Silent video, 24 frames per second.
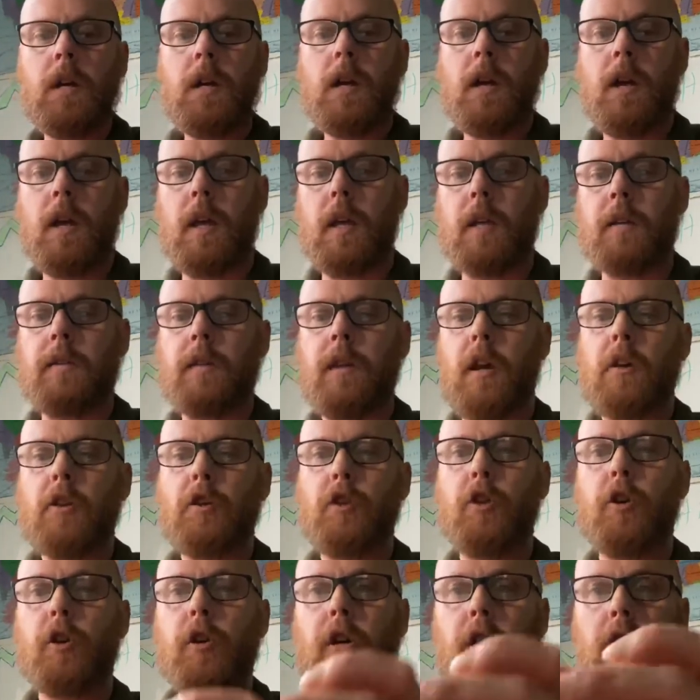is
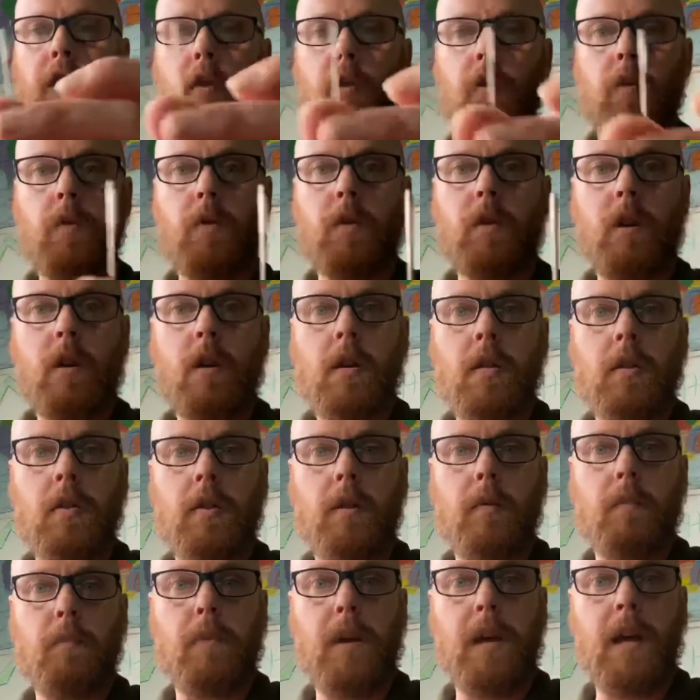you're gonna use
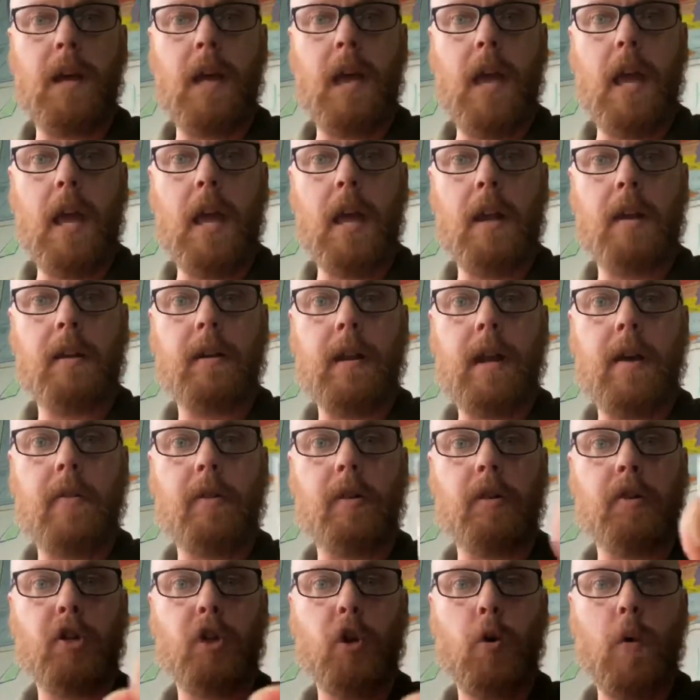the big end. Now, there
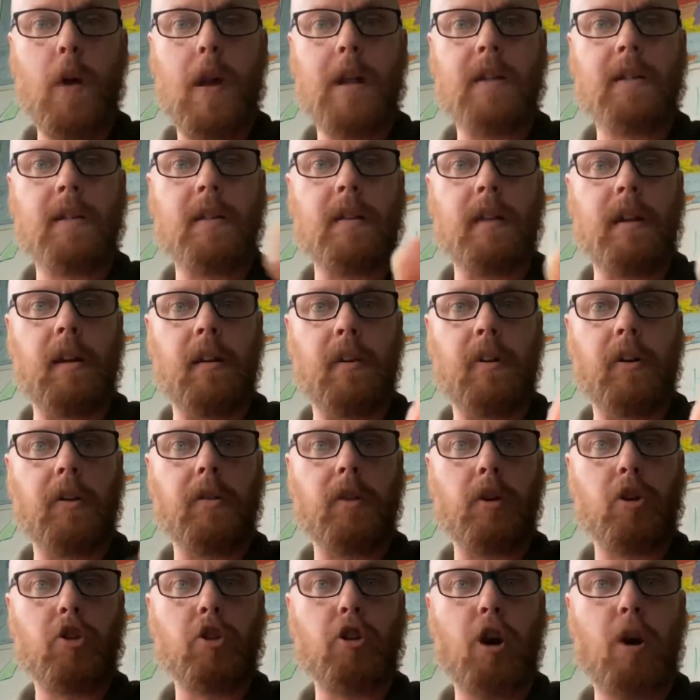are two ends of the needle. You got
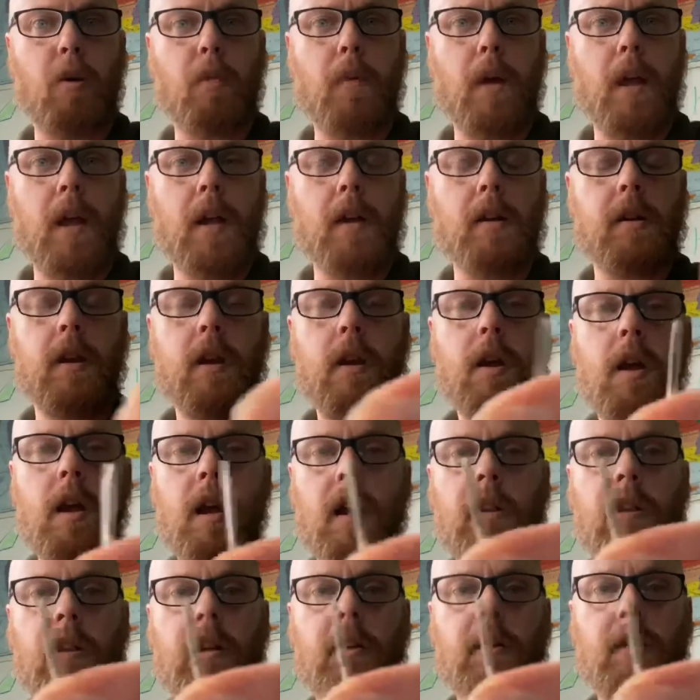the sharp end
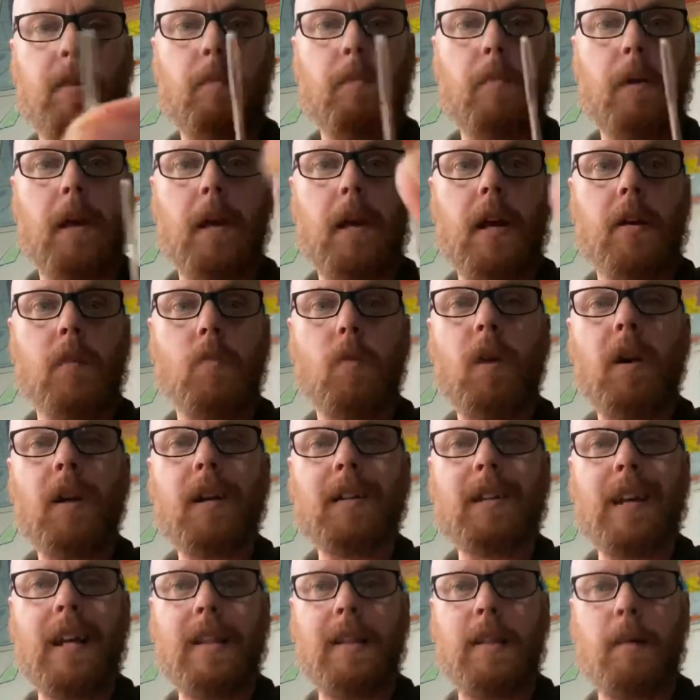and you got the big end. We're gonna
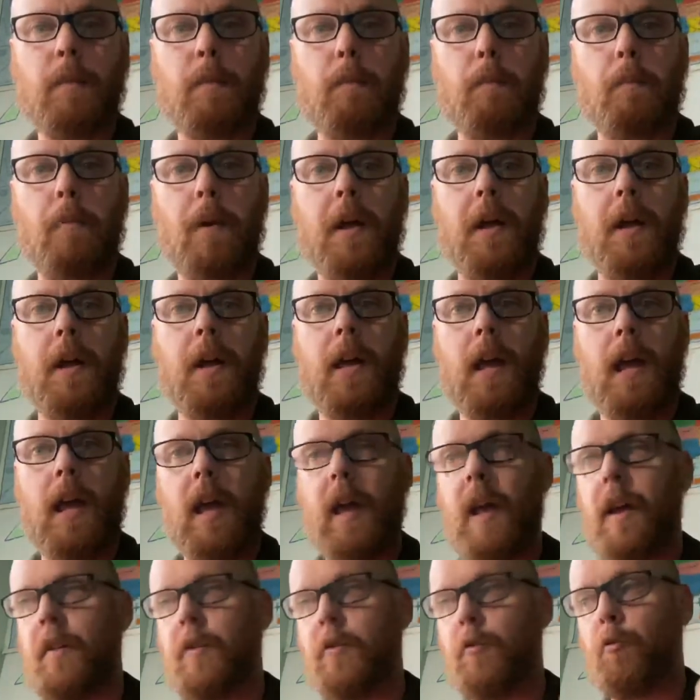take the big
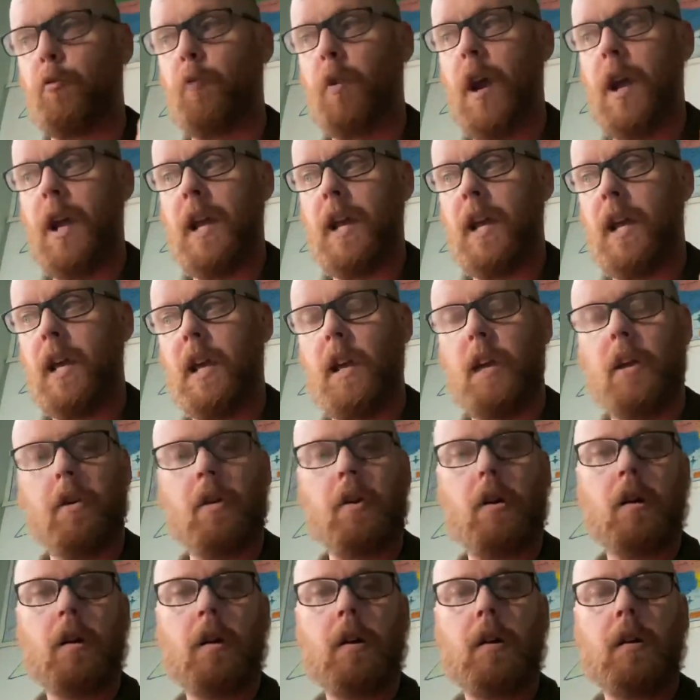end right
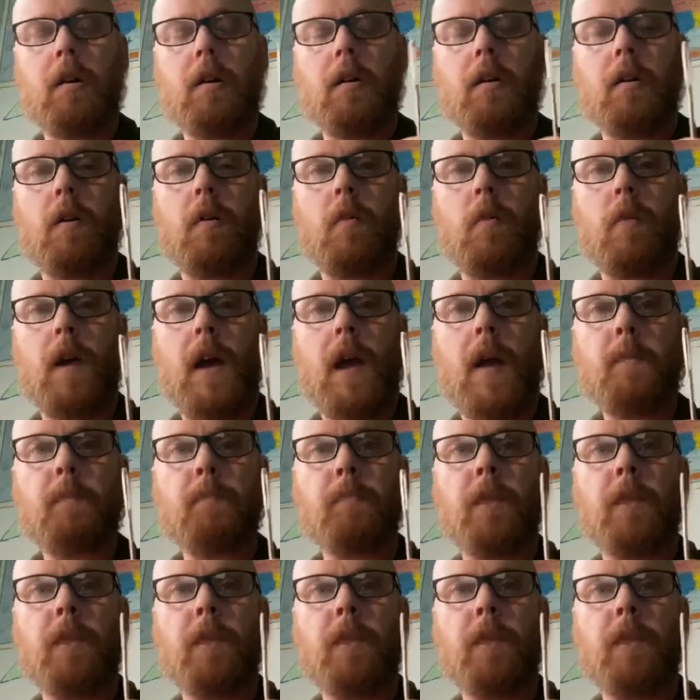here okay?